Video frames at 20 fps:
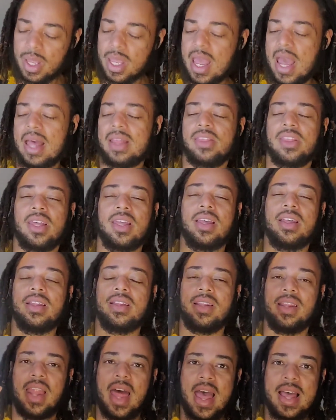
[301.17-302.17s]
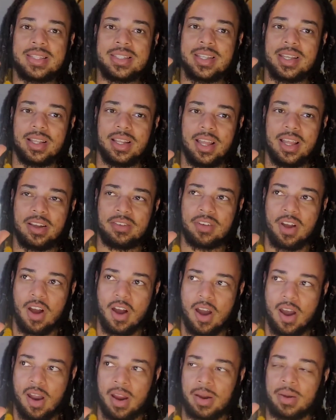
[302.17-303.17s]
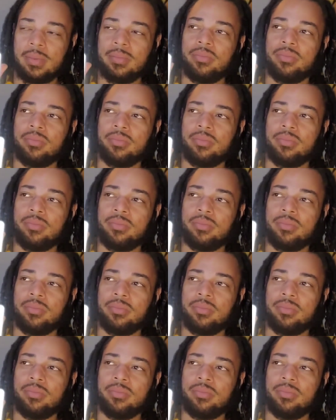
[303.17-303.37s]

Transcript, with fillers: we got the lasting love card.